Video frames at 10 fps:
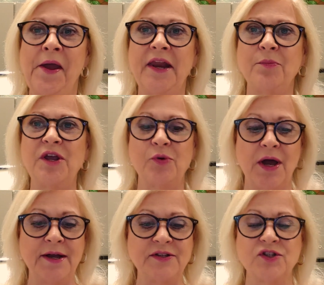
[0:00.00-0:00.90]
Anyway, you
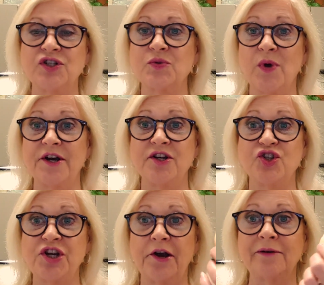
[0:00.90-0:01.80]
guys, just wanted to
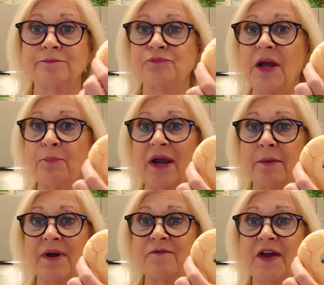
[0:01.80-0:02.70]
share. I'm
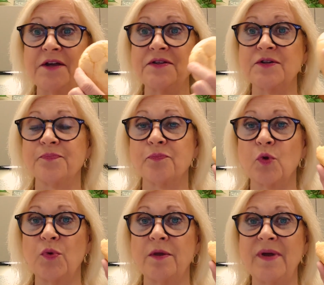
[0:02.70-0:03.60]
breaking my fast
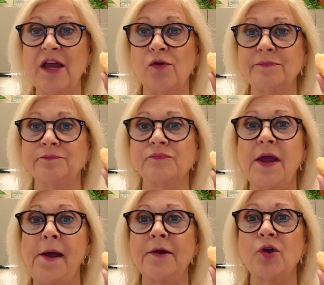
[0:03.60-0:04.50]
with a bagel
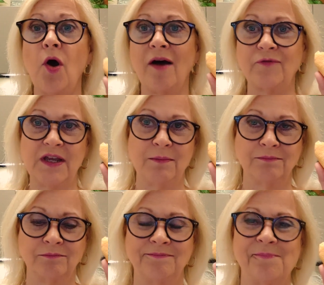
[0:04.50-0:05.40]
and coffee.
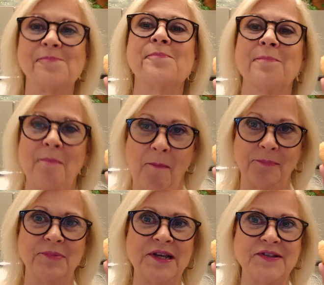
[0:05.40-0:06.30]

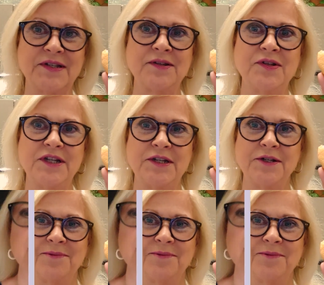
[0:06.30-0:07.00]
Yes, indeed.